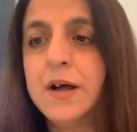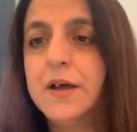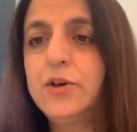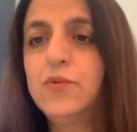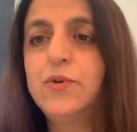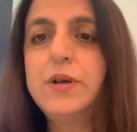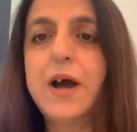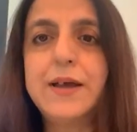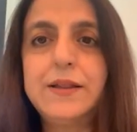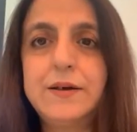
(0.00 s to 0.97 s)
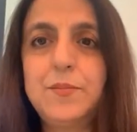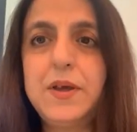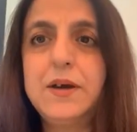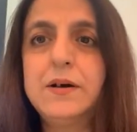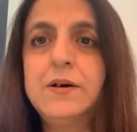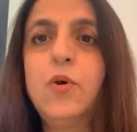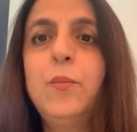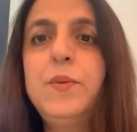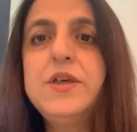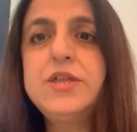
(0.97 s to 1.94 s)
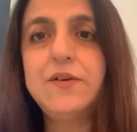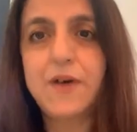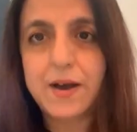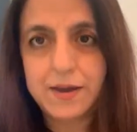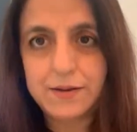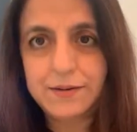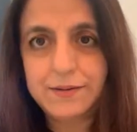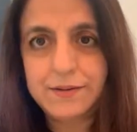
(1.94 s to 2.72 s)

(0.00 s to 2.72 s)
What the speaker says: you would either be a OBGYN